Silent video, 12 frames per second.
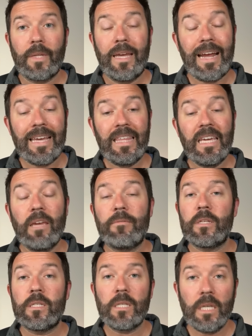And I think if
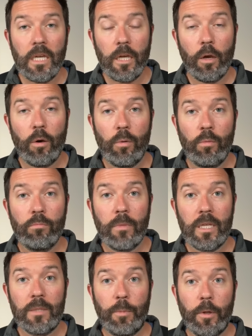the CEO
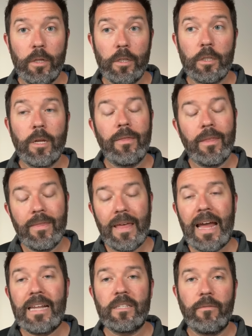is bullish, then
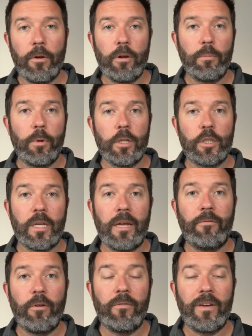that is a very bullish
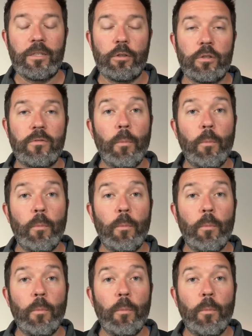sign for investors.